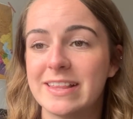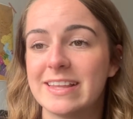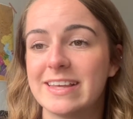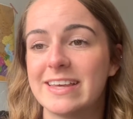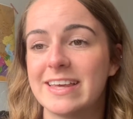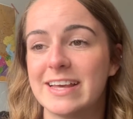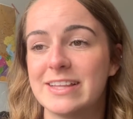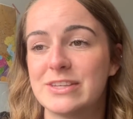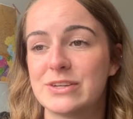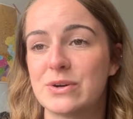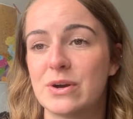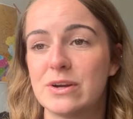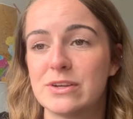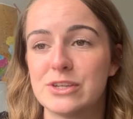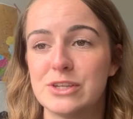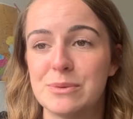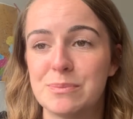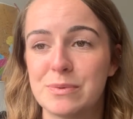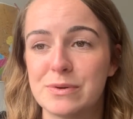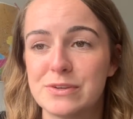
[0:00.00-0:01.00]
The kids are all
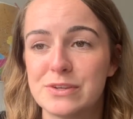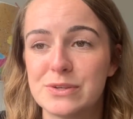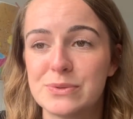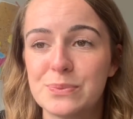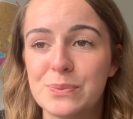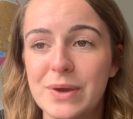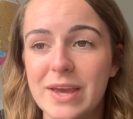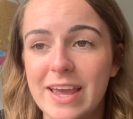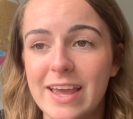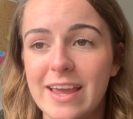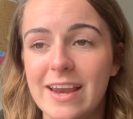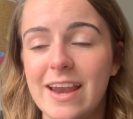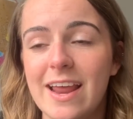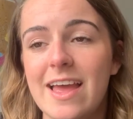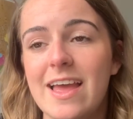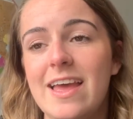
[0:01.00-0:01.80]
super sweet,